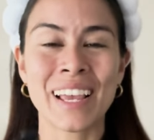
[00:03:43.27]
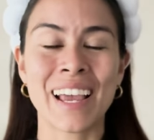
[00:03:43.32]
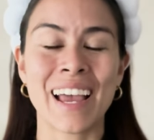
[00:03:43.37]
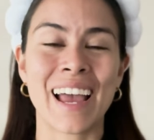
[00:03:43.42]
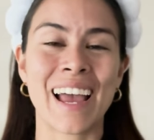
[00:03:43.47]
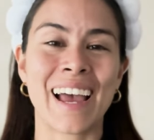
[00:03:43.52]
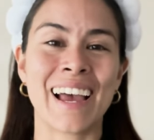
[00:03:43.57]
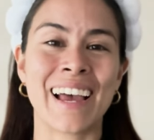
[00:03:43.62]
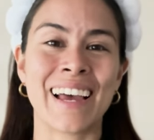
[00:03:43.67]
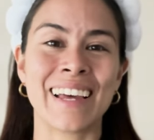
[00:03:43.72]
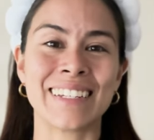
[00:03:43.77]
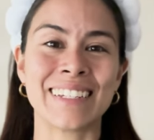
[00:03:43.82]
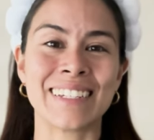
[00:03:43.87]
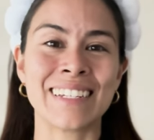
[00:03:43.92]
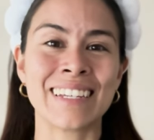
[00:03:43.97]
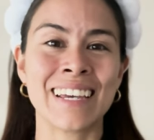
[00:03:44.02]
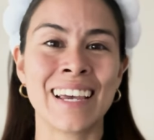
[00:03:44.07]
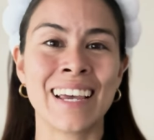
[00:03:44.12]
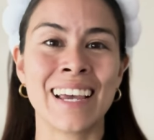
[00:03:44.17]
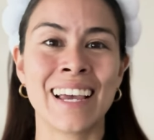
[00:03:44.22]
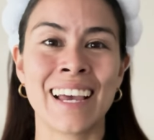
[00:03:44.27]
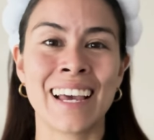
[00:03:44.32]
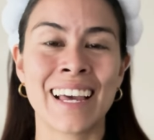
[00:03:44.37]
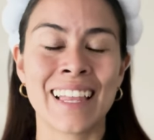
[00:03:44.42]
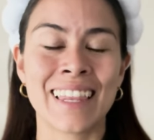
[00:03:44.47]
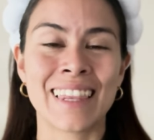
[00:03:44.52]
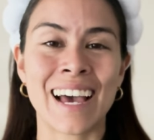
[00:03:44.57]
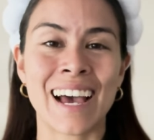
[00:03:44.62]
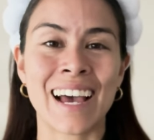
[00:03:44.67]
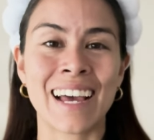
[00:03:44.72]
And
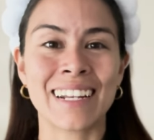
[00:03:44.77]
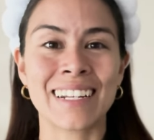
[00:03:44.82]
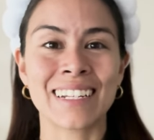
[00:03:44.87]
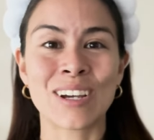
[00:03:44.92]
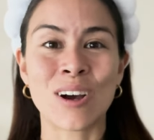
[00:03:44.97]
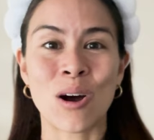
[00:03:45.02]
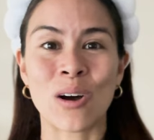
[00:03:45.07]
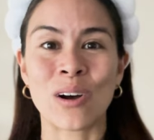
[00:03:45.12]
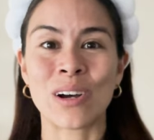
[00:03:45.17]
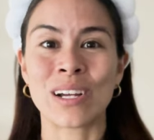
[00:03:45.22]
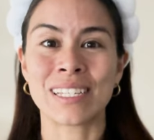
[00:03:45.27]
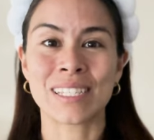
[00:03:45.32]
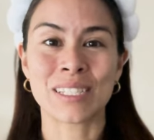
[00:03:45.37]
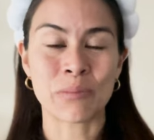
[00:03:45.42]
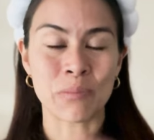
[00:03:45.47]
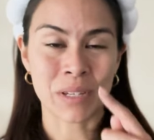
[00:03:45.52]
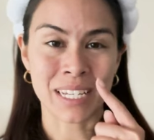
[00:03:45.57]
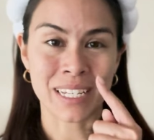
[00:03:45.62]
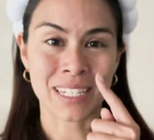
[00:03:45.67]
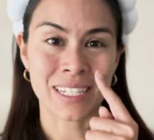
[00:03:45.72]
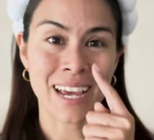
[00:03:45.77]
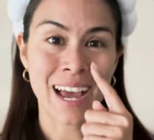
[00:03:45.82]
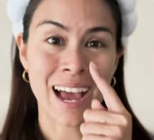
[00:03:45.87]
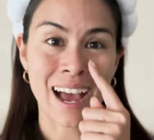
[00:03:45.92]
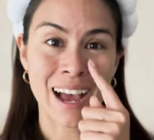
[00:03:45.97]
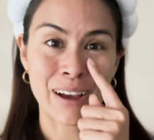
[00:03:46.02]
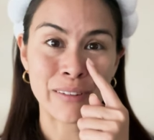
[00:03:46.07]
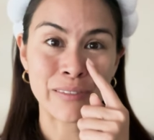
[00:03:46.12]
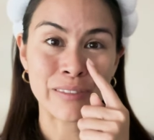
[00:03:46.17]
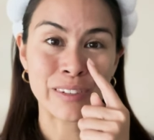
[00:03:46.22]
that caused me to
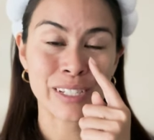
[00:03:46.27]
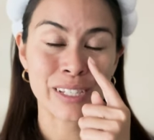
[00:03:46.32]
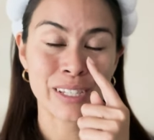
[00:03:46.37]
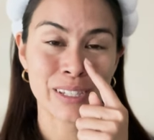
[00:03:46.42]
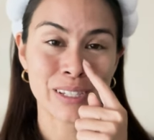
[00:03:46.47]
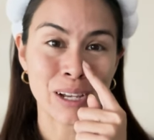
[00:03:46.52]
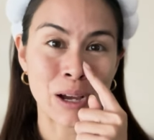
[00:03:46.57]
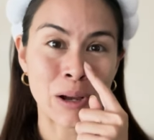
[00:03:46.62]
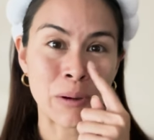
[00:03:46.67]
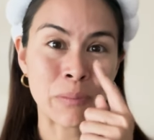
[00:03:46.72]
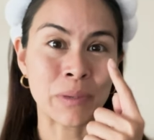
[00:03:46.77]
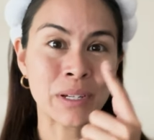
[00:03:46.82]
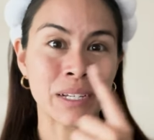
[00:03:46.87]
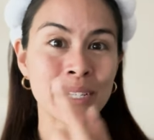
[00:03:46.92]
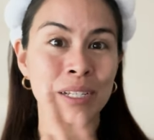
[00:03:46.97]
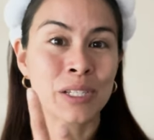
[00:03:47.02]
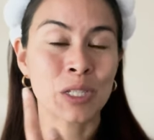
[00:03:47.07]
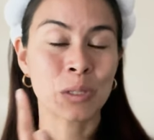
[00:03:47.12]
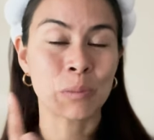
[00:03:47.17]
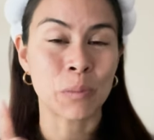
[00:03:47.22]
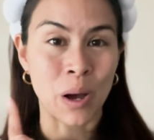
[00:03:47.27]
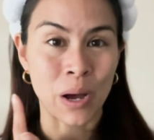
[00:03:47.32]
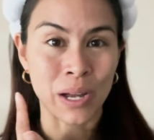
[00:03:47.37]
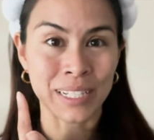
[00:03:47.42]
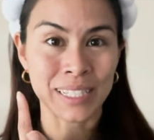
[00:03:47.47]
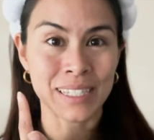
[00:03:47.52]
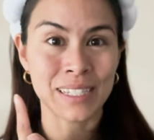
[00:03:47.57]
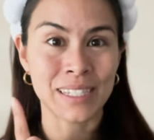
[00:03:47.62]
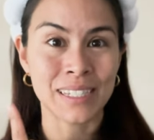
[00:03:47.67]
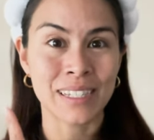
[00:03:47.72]
have some
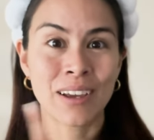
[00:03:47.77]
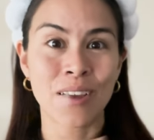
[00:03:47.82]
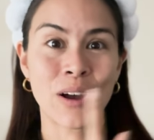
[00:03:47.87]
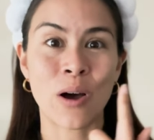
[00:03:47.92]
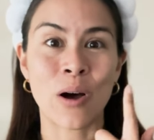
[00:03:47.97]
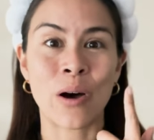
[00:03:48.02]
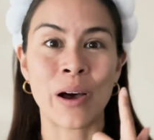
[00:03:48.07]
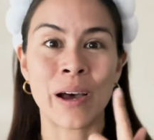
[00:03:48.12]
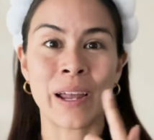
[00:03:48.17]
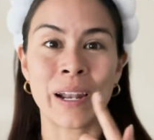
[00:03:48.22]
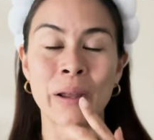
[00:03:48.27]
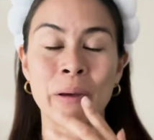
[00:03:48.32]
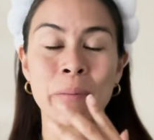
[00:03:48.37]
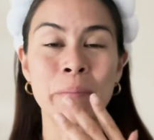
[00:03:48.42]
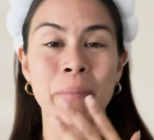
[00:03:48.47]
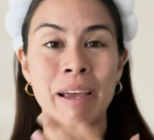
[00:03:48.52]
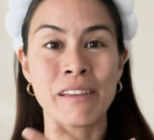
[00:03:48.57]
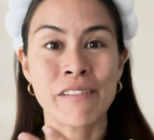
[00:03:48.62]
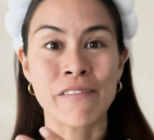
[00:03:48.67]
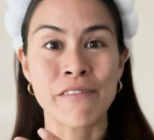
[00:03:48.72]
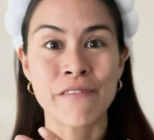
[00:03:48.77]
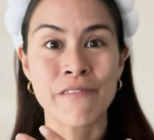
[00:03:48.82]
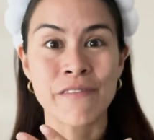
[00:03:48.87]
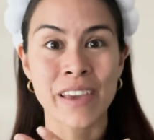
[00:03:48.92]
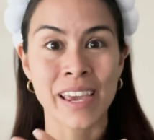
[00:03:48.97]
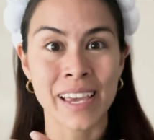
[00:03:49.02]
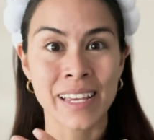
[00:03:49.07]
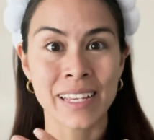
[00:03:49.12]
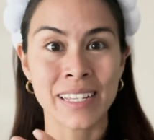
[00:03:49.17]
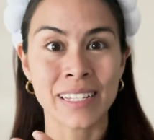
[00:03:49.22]
spots on my
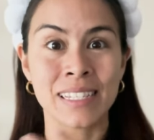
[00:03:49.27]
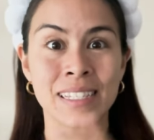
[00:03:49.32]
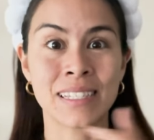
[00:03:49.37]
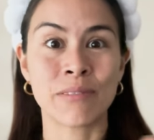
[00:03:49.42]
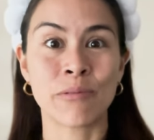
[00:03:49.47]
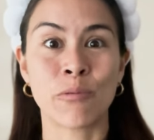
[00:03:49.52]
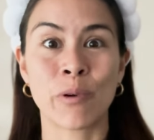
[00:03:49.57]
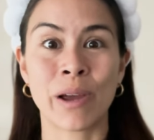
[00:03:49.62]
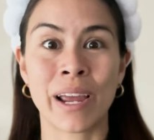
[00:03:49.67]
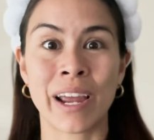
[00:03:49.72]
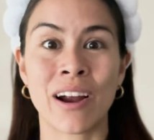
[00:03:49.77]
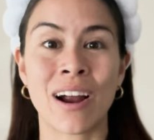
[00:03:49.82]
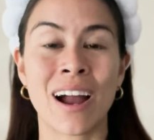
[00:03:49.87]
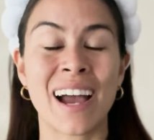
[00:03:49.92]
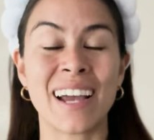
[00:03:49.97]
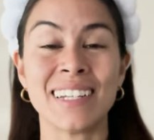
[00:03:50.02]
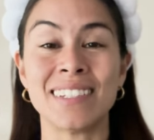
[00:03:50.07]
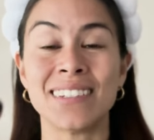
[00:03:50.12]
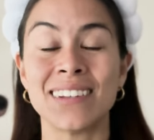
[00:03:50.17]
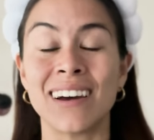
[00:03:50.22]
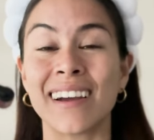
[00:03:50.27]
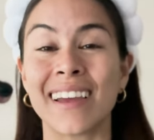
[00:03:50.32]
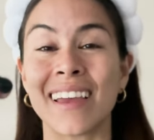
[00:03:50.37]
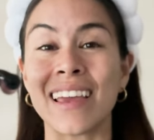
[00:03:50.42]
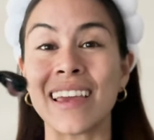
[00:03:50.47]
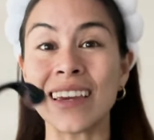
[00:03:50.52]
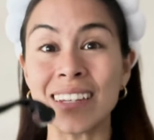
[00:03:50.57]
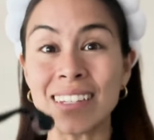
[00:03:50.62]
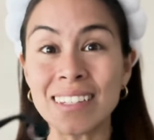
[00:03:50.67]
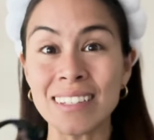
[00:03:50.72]
face where I dug
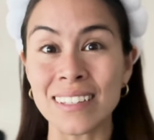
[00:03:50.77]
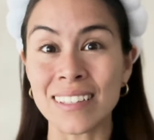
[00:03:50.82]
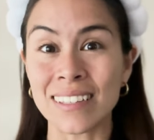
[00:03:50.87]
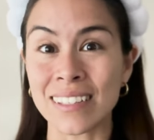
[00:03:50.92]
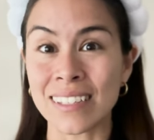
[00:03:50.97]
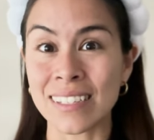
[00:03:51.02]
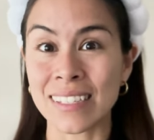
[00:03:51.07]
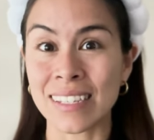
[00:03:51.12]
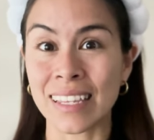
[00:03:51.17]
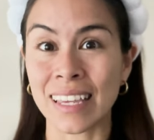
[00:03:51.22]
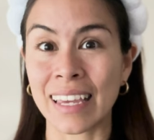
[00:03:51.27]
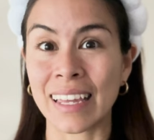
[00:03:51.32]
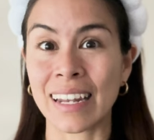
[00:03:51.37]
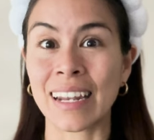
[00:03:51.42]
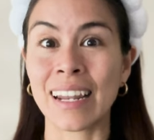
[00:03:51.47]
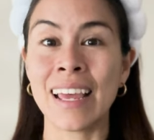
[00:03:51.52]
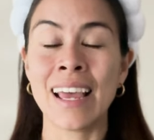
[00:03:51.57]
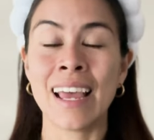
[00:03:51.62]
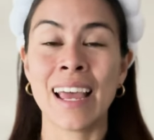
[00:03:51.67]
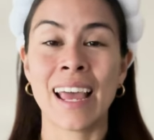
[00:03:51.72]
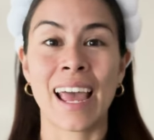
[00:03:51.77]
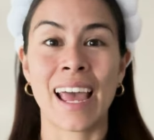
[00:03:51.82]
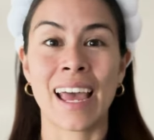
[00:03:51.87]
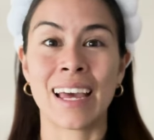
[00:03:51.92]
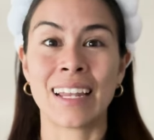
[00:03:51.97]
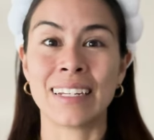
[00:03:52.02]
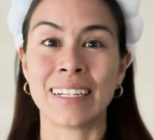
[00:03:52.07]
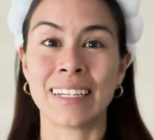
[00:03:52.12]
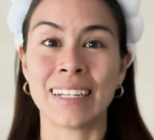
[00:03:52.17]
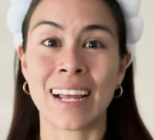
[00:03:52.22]
into the skin
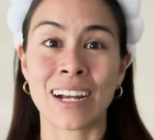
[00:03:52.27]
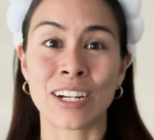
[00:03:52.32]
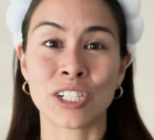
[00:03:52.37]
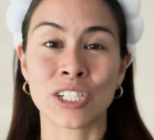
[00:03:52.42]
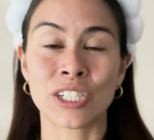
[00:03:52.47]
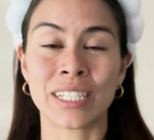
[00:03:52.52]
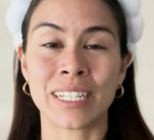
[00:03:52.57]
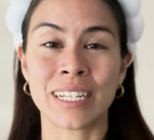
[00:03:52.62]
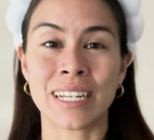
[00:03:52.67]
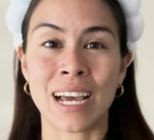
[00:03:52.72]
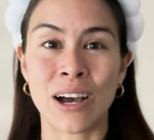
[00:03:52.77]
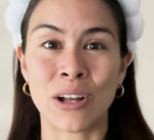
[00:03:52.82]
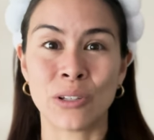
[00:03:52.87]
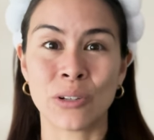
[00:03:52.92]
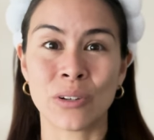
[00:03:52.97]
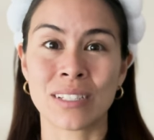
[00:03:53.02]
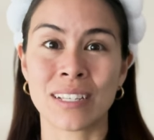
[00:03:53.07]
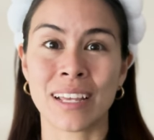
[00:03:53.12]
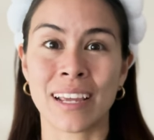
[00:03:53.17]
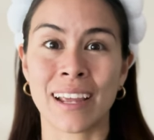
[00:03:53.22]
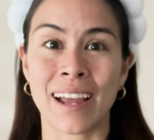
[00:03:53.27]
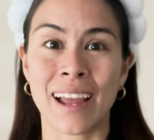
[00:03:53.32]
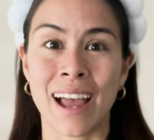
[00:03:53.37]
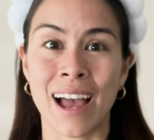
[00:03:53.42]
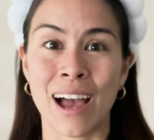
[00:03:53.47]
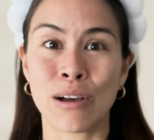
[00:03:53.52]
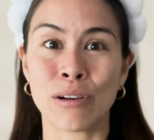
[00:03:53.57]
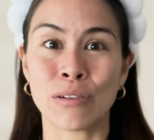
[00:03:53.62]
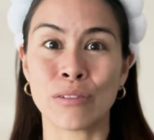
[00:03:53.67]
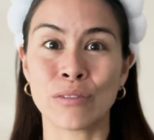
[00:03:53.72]
and it actually now looks like I
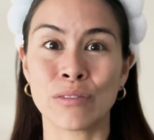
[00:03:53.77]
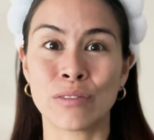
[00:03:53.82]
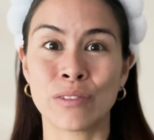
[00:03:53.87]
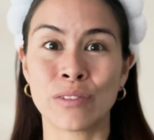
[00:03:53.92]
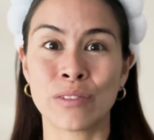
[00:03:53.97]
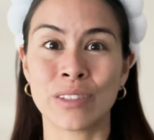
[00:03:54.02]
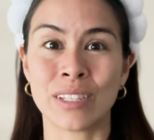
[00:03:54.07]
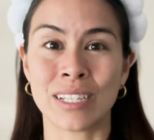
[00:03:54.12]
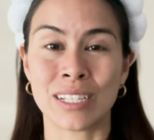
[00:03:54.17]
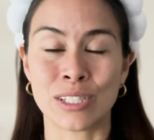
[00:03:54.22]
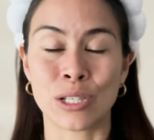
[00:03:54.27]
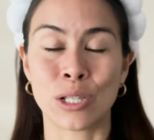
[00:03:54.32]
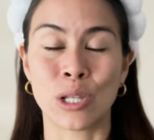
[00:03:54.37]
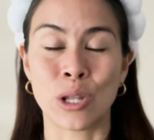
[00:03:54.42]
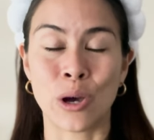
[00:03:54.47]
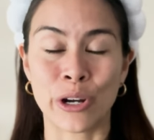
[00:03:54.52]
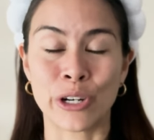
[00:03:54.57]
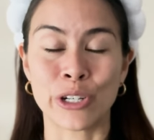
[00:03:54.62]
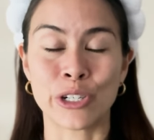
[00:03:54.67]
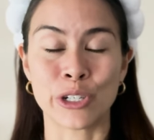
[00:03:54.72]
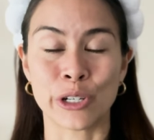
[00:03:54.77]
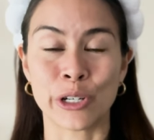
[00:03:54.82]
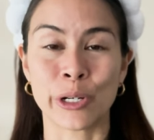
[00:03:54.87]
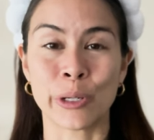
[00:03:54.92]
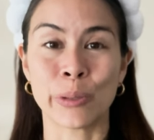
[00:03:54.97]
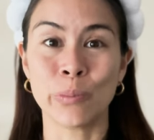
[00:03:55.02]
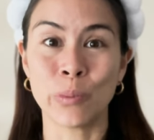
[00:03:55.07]
have these larger